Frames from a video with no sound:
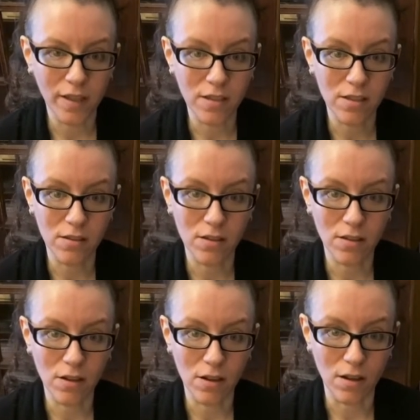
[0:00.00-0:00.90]
This is
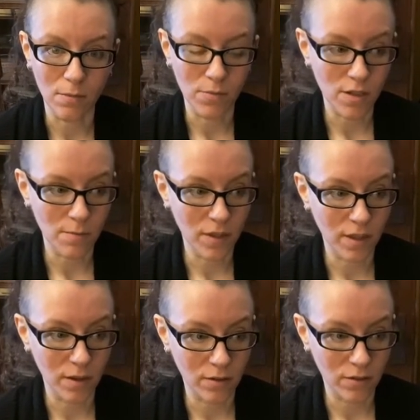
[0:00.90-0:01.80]
something
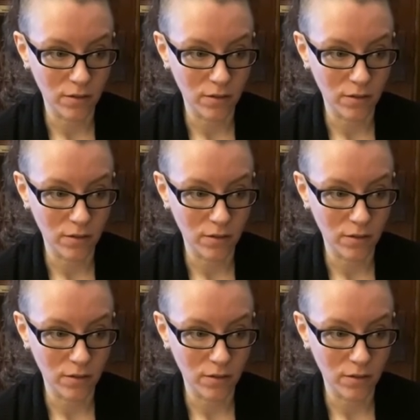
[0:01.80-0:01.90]
that